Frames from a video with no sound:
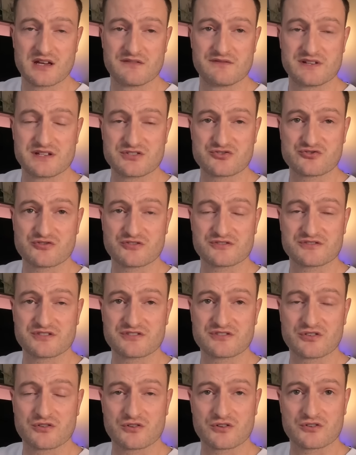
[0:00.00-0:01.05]
The instructor
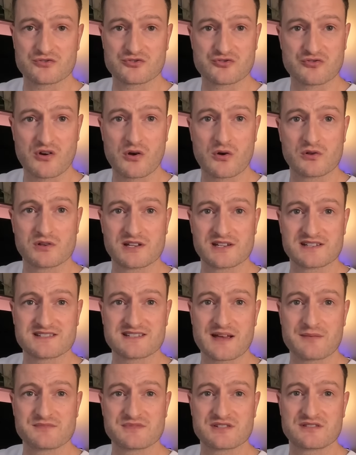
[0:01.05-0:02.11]
took control and
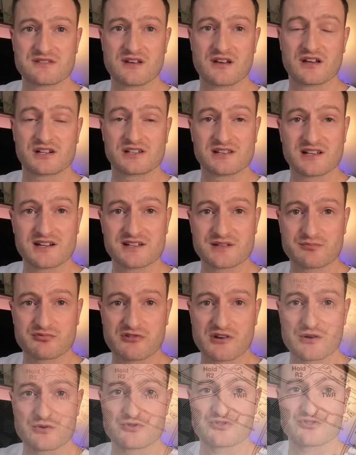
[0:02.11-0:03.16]
attempted a glide
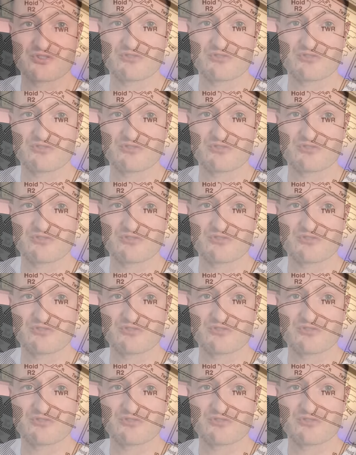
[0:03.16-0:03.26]
approach